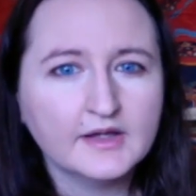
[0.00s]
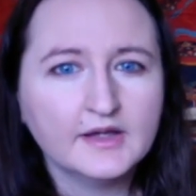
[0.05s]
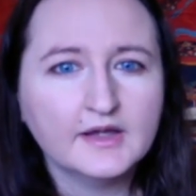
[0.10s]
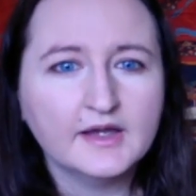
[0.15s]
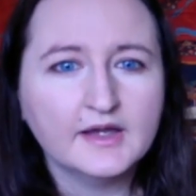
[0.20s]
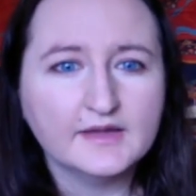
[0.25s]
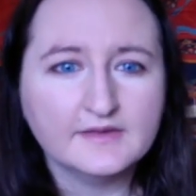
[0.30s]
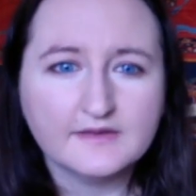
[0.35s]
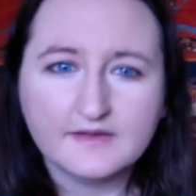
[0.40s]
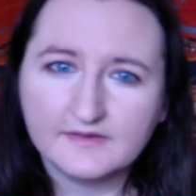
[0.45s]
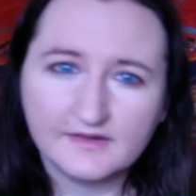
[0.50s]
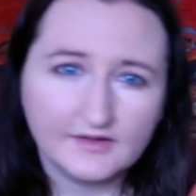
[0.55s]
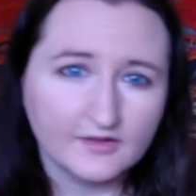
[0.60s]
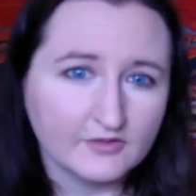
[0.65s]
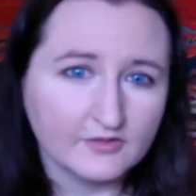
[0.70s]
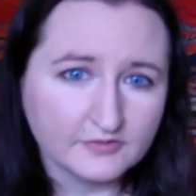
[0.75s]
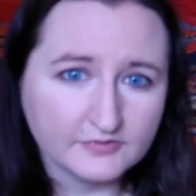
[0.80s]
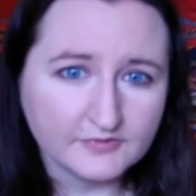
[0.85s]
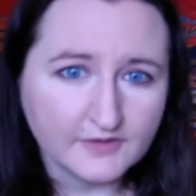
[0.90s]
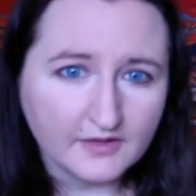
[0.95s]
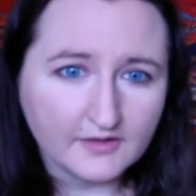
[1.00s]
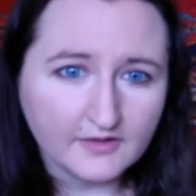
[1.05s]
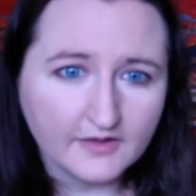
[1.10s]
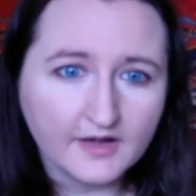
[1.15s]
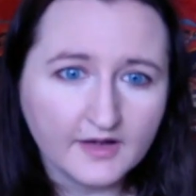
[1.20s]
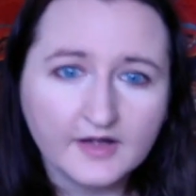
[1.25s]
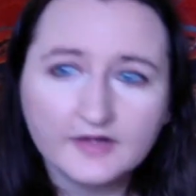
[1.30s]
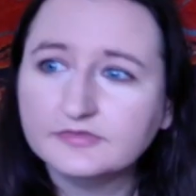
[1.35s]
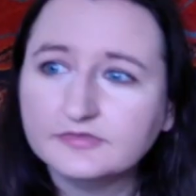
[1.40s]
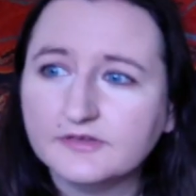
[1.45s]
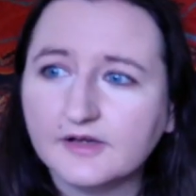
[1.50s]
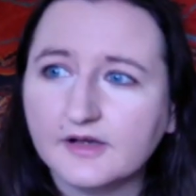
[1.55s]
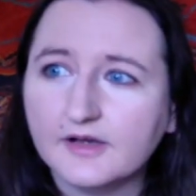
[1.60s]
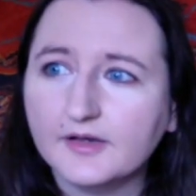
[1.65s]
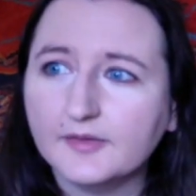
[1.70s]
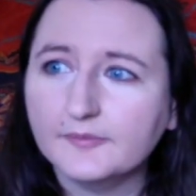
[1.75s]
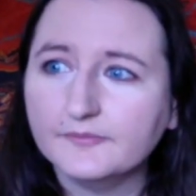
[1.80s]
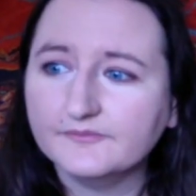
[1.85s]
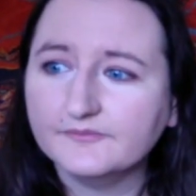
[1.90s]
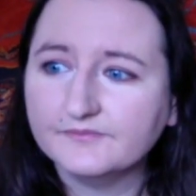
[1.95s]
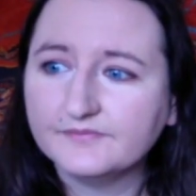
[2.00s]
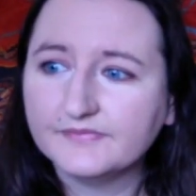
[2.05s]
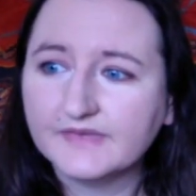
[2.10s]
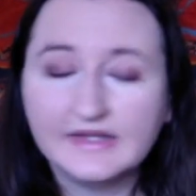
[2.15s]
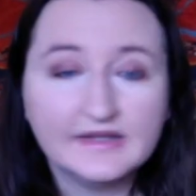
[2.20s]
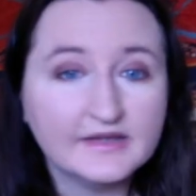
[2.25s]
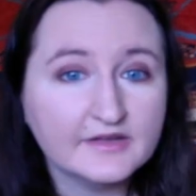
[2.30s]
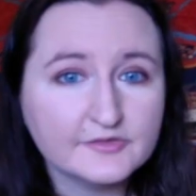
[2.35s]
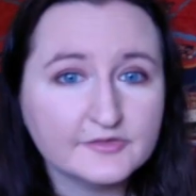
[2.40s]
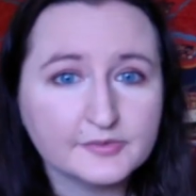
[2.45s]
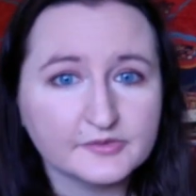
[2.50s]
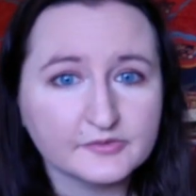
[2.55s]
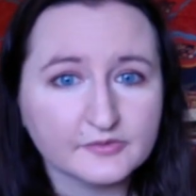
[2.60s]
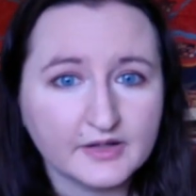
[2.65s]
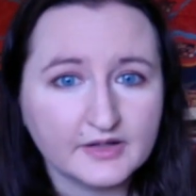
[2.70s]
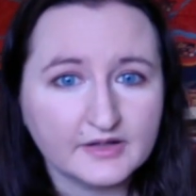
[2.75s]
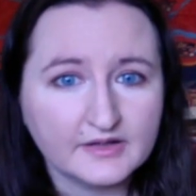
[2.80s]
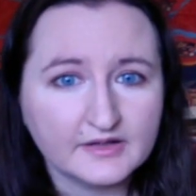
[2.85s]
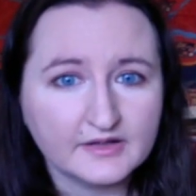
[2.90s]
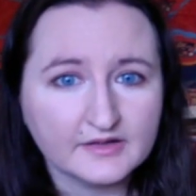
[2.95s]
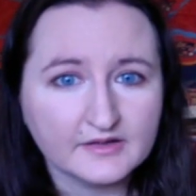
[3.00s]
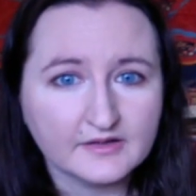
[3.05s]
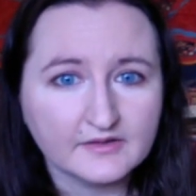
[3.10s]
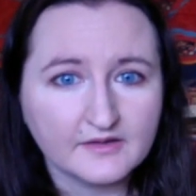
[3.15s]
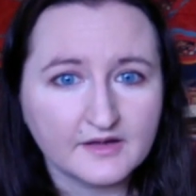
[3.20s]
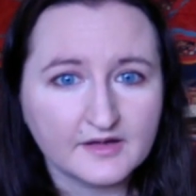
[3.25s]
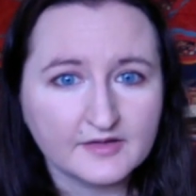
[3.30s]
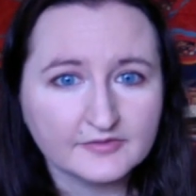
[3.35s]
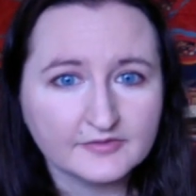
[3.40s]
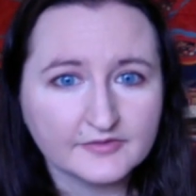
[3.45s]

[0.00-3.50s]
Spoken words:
and then they all fall off. It has been raining a lot for